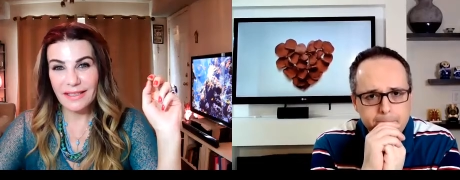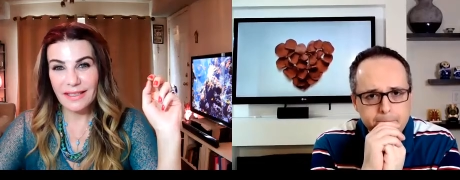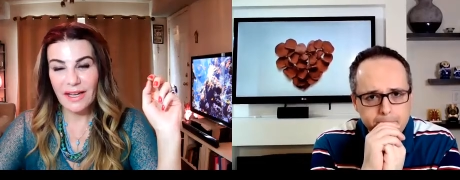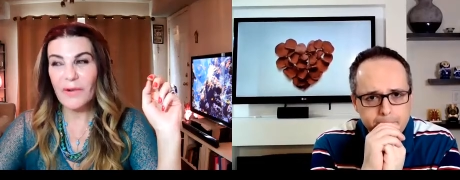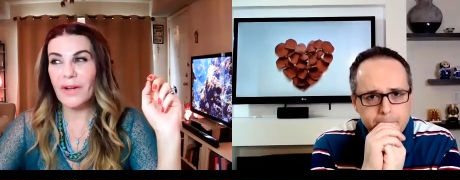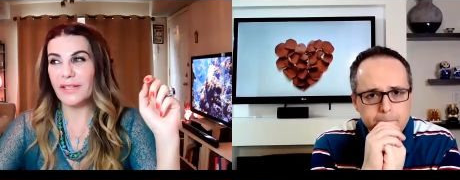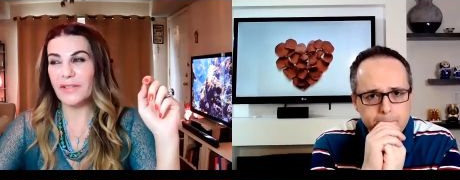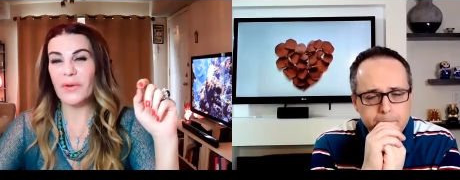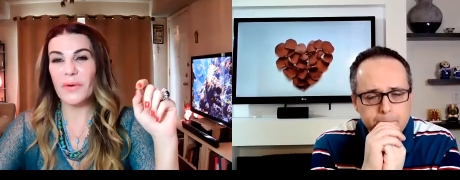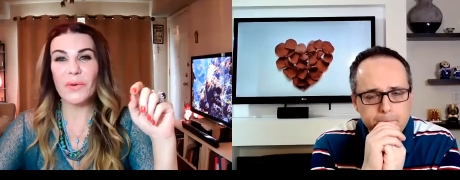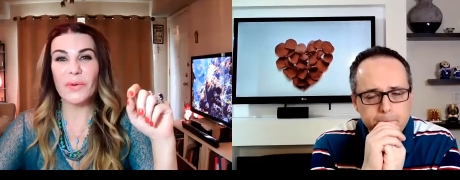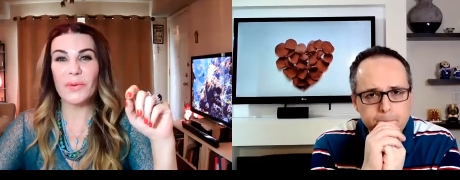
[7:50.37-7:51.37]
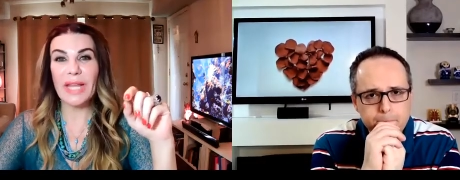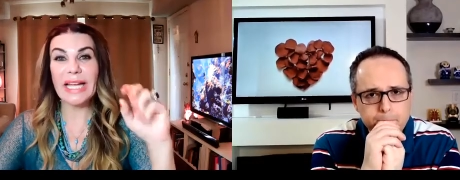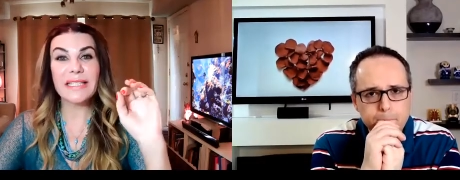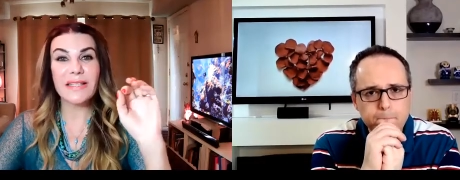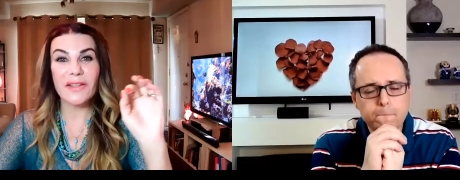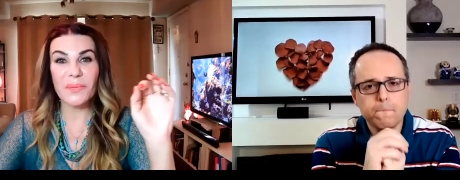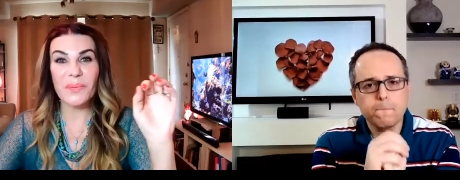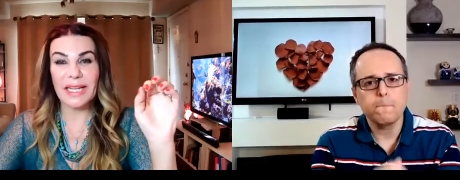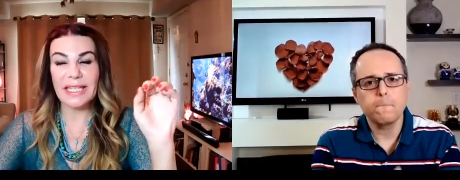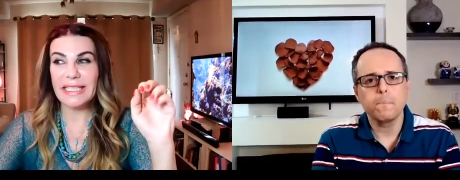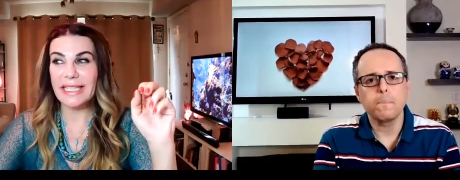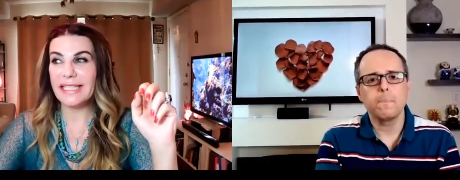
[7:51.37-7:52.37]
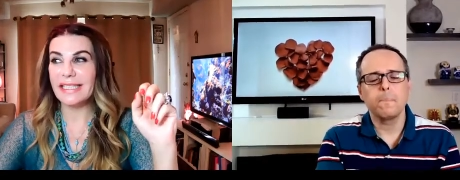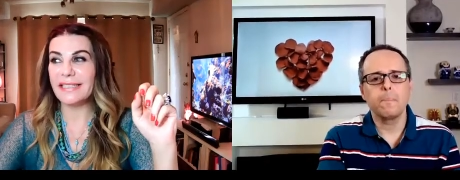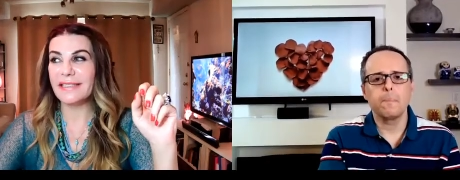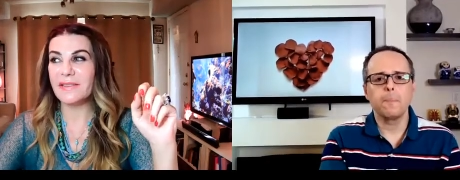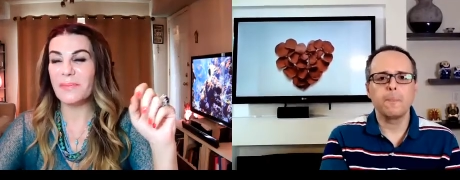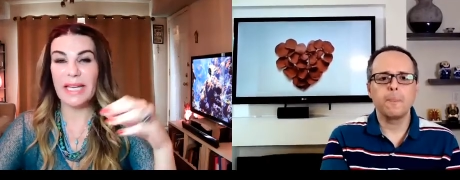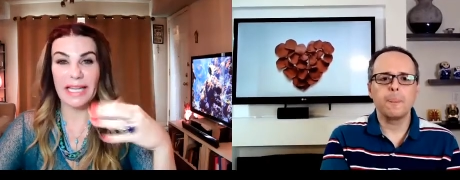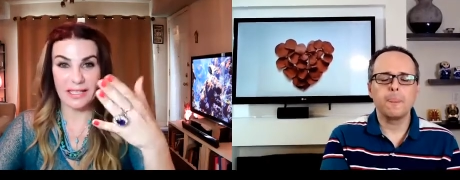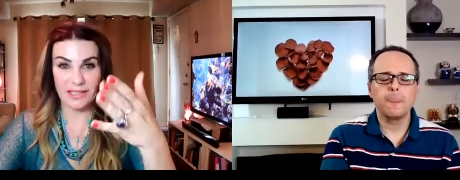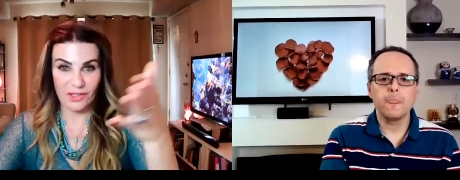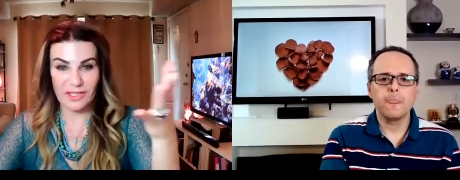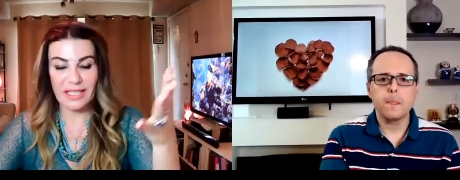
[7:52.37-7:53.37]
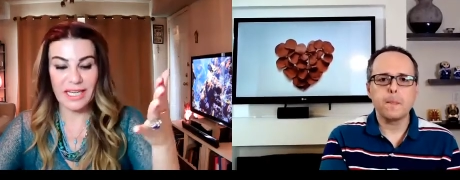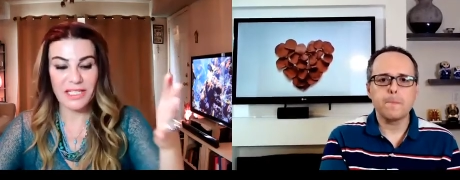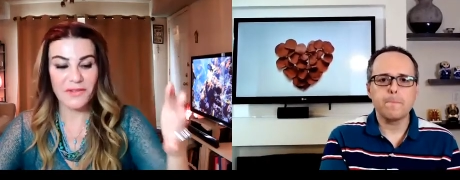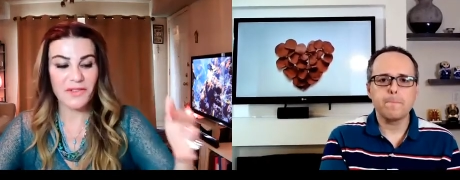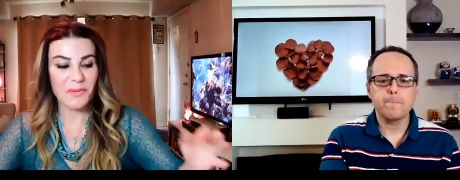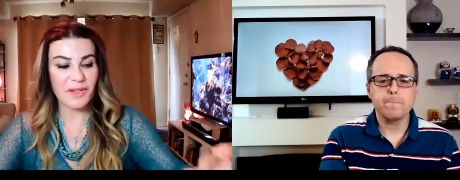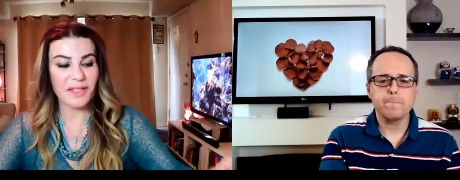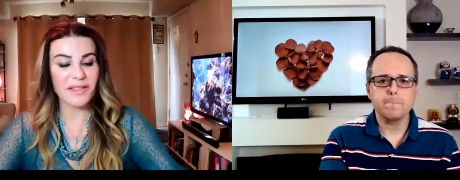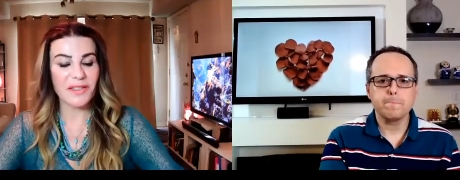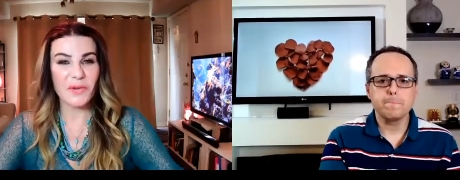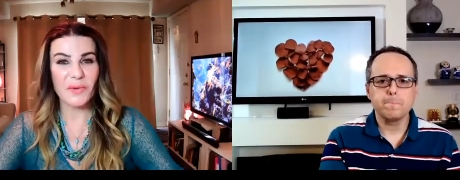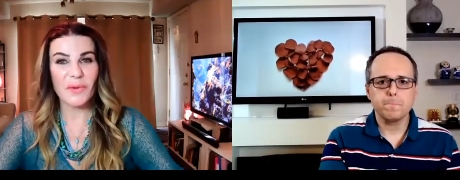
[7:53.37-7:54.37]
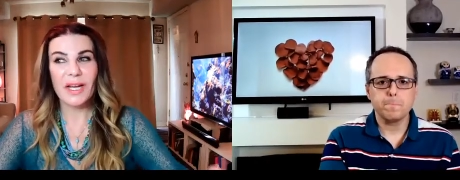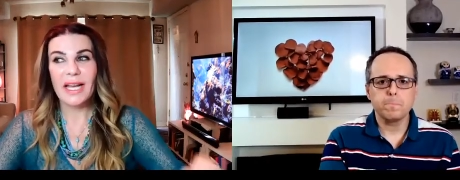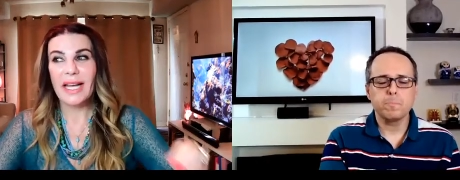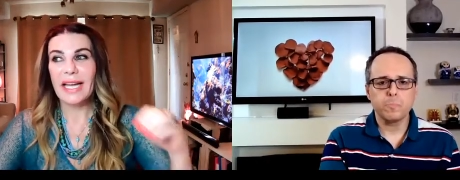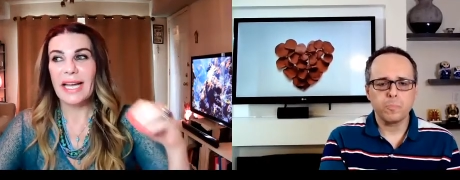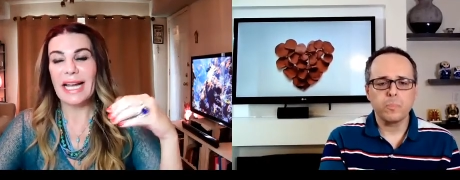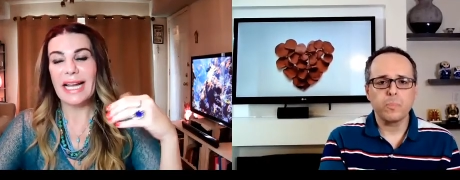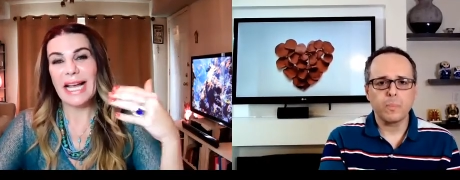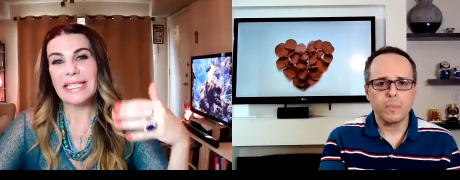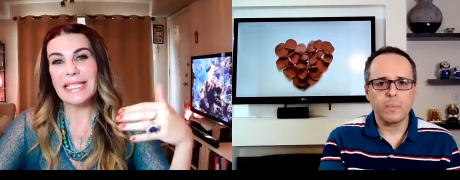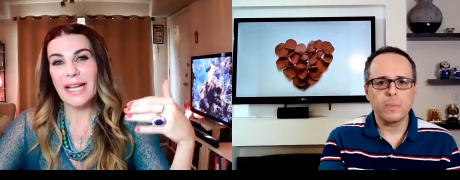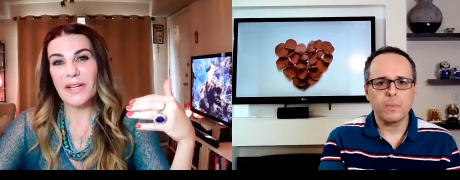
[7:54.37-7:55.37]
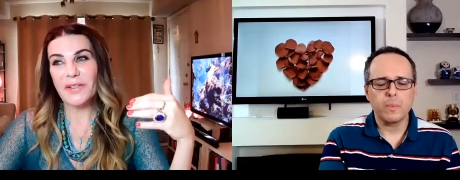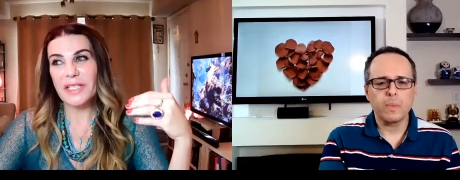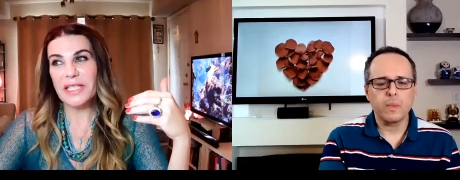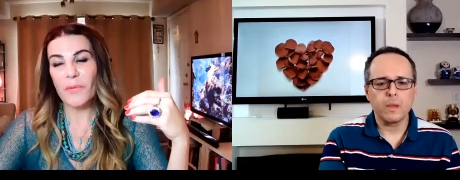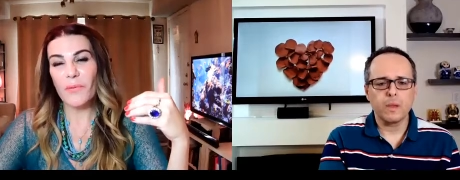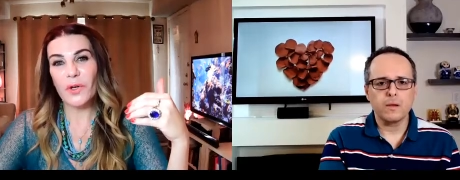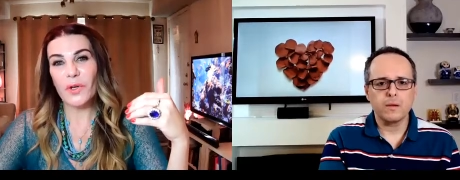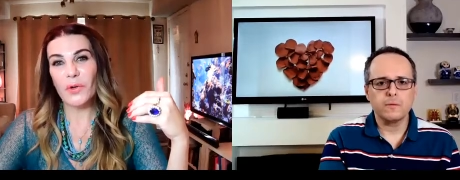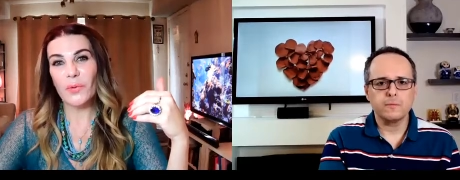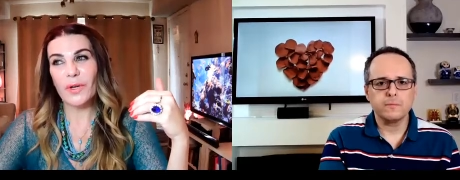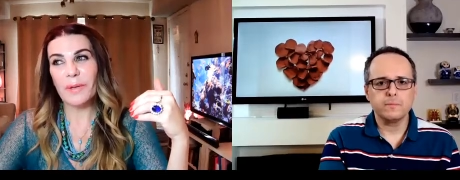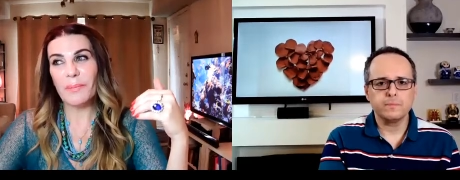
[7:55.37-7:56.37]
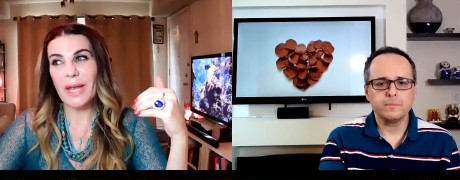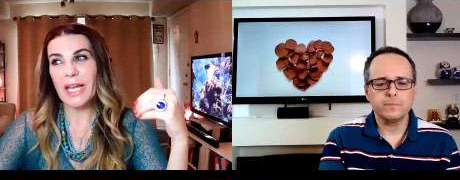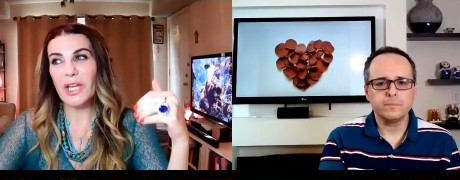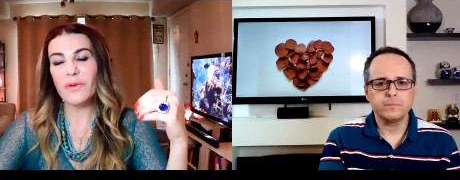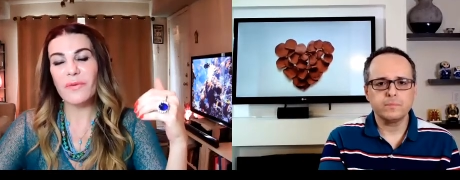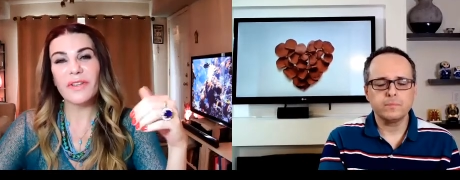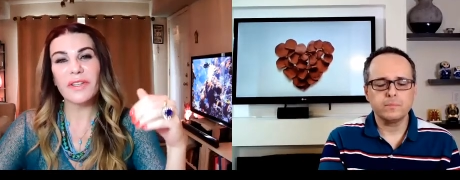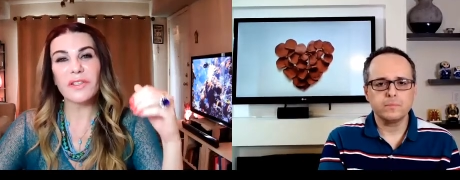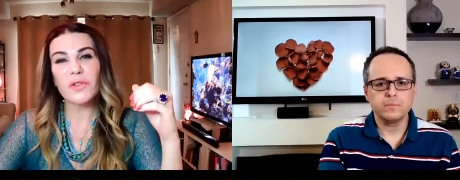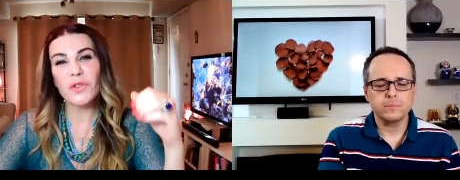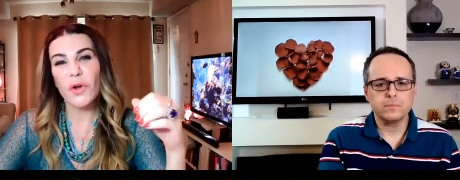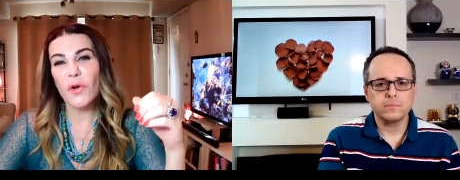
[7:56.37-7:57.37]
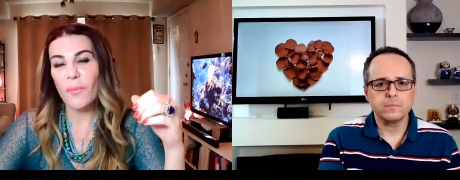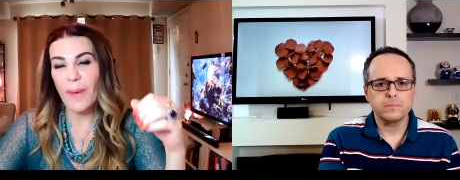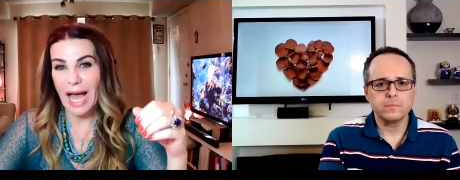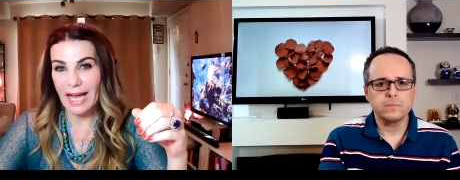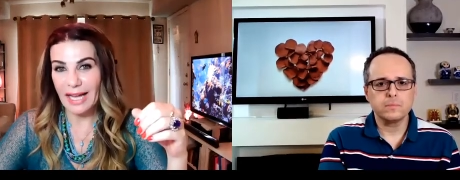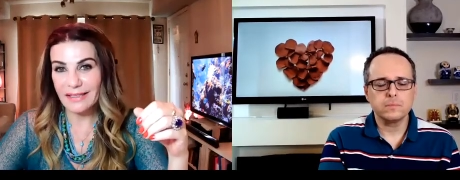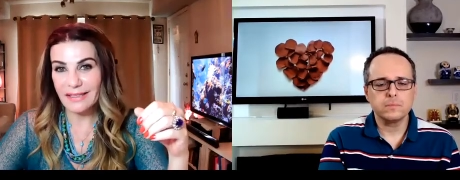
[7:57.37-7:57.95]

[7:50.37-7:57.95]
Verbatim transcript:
Speaker 1: Okay, so that's their bait, is meaning, just in case if somebody doesn't know, a gaslighter is someone who would make you feel so bad.